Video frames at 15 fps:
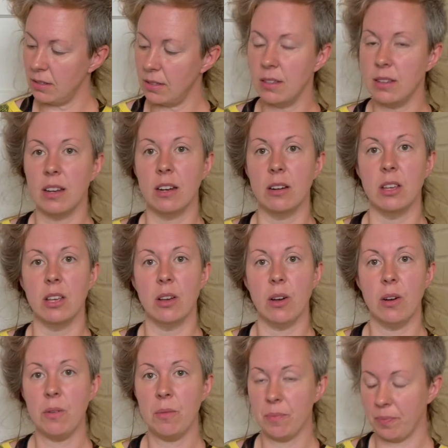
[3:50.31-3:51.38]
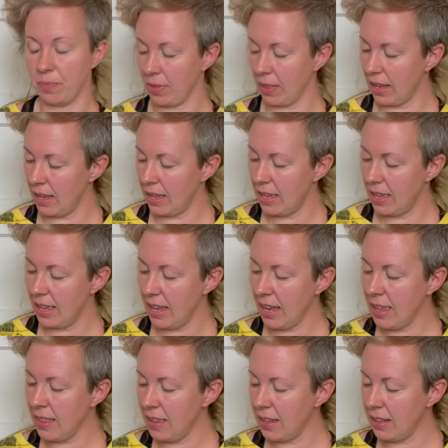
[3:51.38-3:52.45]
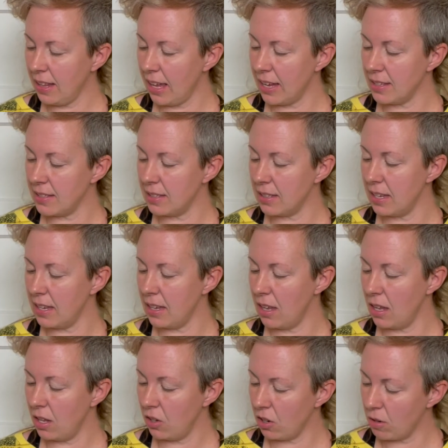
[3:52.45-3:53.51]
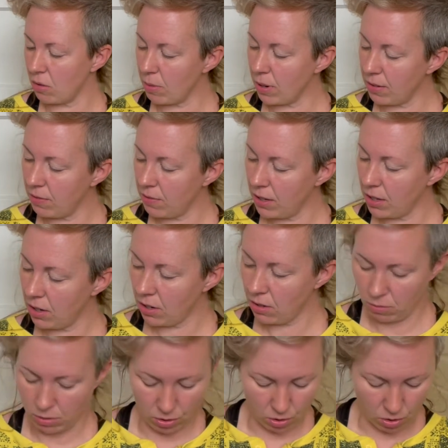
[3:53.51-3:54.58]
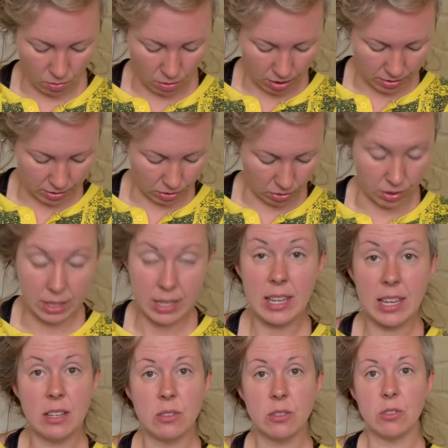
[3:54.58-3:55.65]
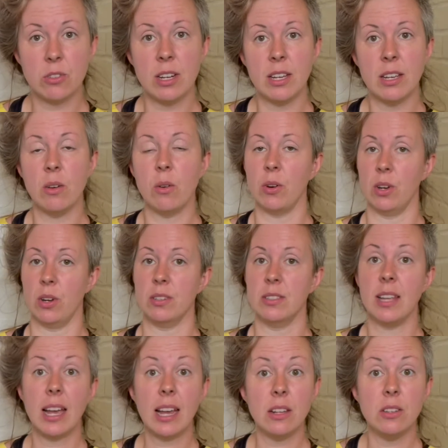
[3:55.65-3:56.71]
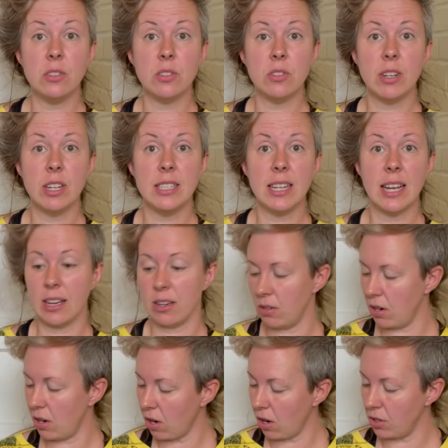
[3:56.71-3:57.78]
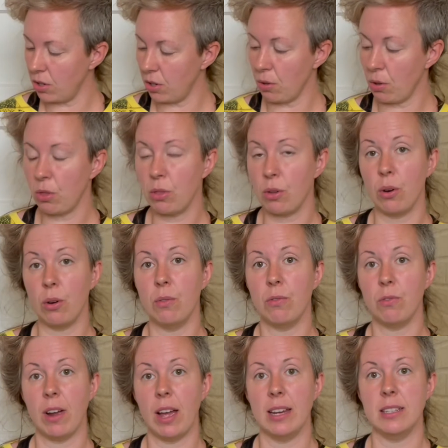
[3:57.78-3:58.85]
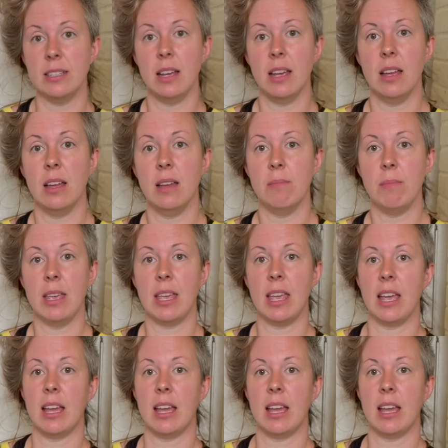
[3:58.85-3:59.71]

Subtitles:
There you go. And then lastly, your ring finger will go on your E string or your second string down on your third fret, making a